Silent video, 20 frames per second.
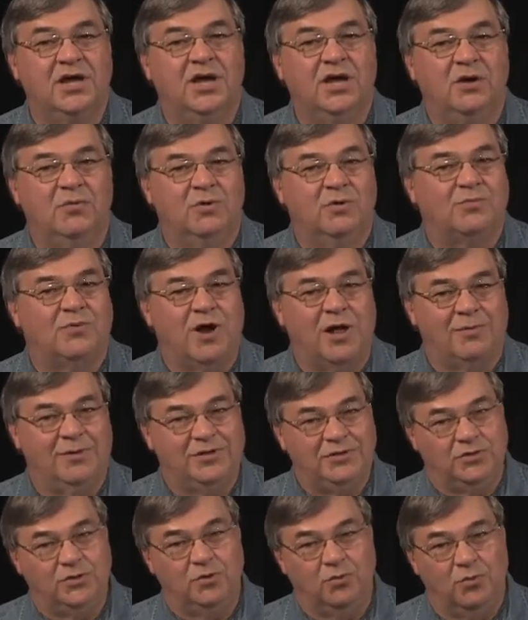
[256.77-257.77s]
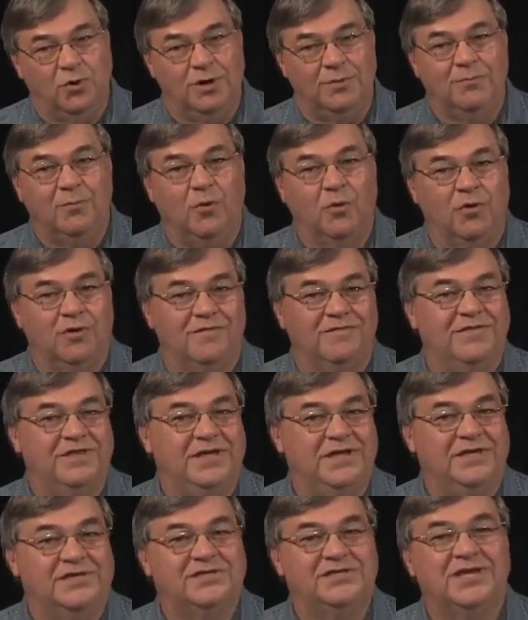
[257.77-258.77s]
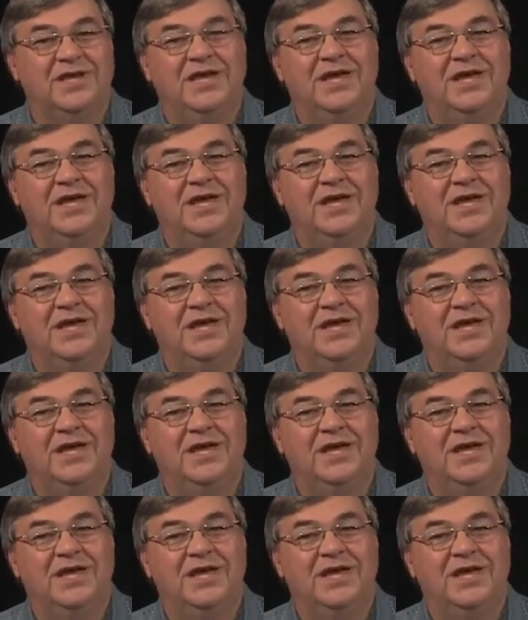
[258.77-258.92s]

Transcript: We'll probably do one more of these.